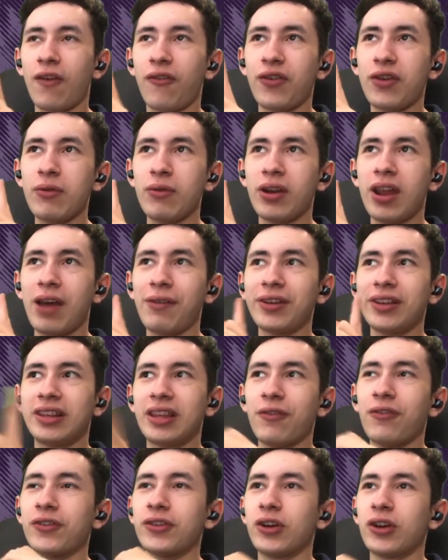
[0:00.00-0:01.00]
He would have a
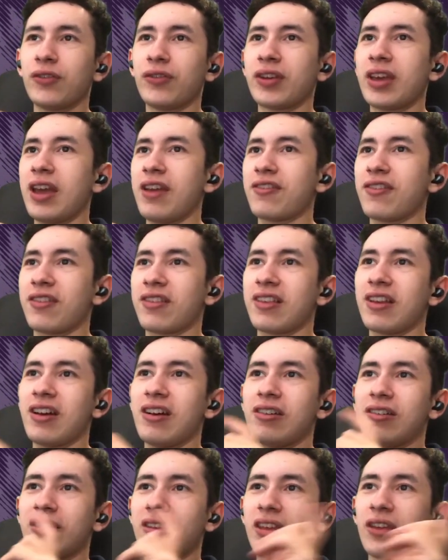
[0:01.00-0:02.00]
different notification
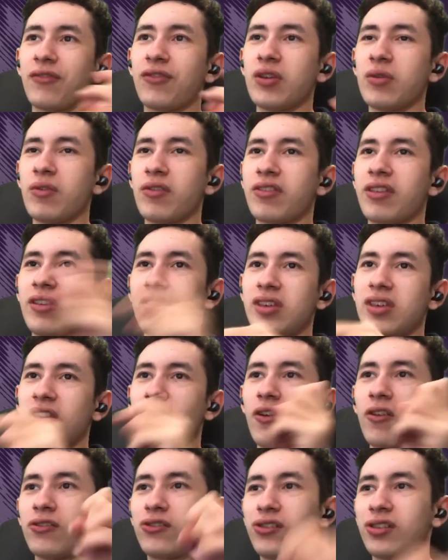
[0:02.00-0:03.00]
sound if he was in the
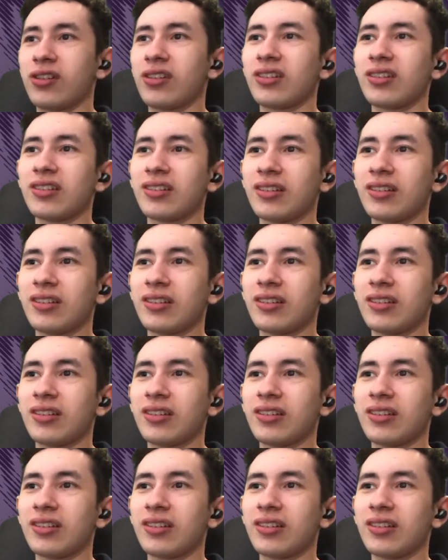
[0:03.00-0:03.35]
RG.